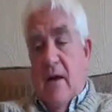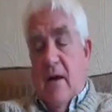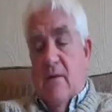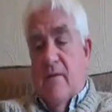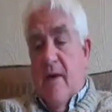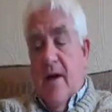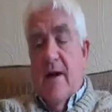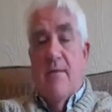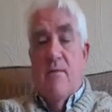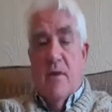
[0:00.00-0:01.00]
was
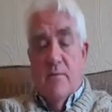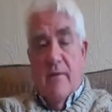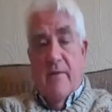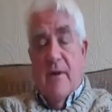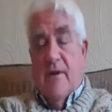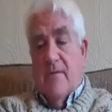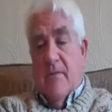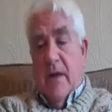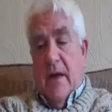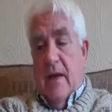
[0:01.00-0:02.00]
fine, I'm reasonably fit,
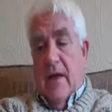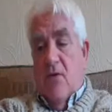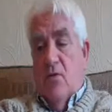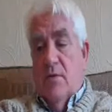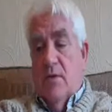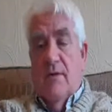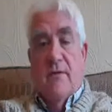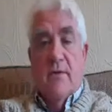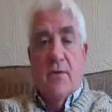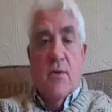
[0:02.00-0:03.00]
and I hope to live
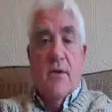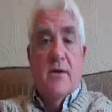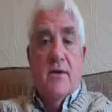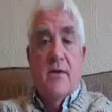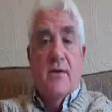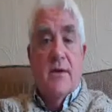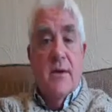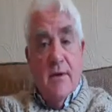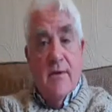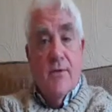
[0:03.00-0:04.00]
another 20 or 30
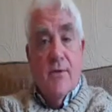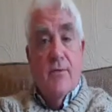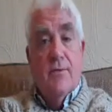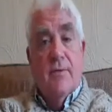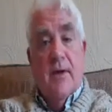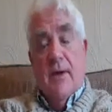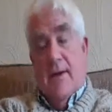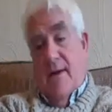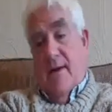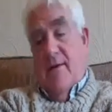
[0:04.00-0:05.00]
years. So
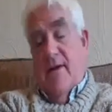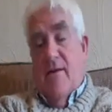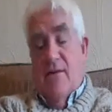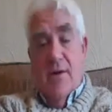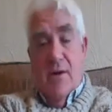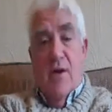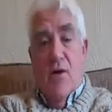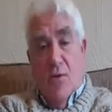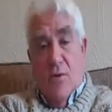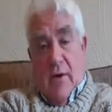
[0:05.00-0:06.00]
for that reason
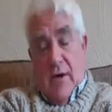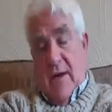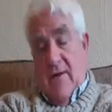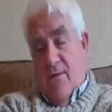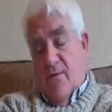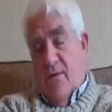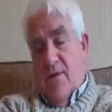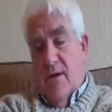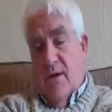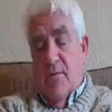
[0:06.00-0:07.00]
alone, there was to
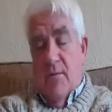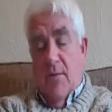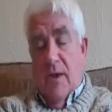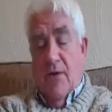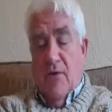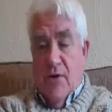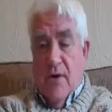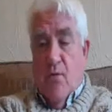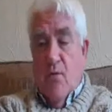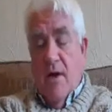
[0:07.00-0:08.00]
say to people, I can
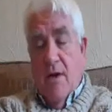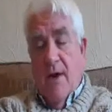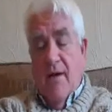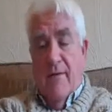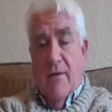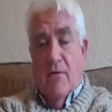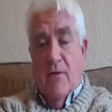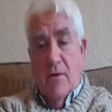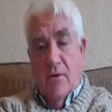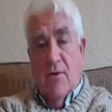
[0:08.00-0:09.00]
understand why you might feel
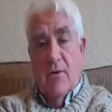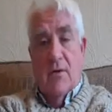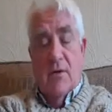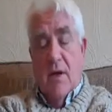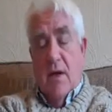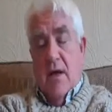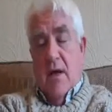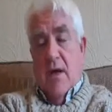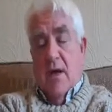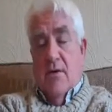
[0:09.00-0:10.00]
reluctant
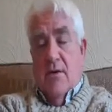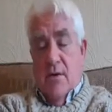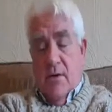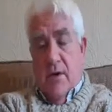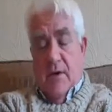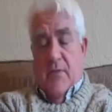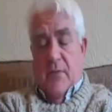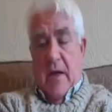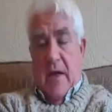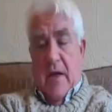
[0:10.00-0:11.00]
to do it,
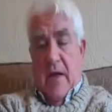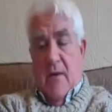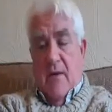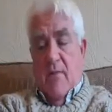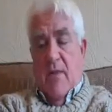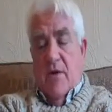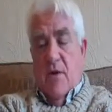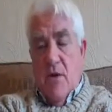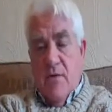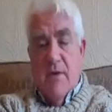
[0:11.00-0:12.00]
a bit
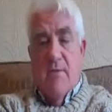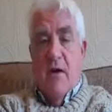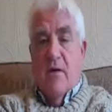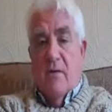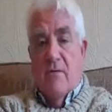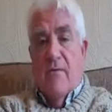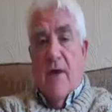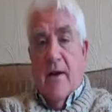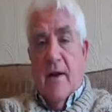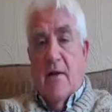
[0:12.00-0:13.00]
nervous about
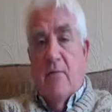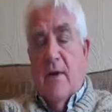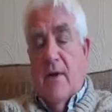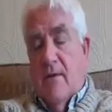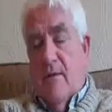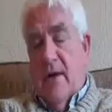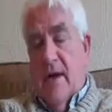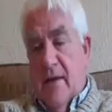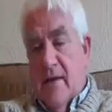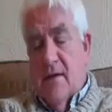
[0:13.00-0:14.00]
finding out about
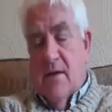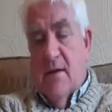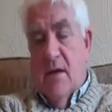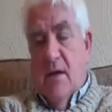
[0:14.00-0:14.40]
cancer,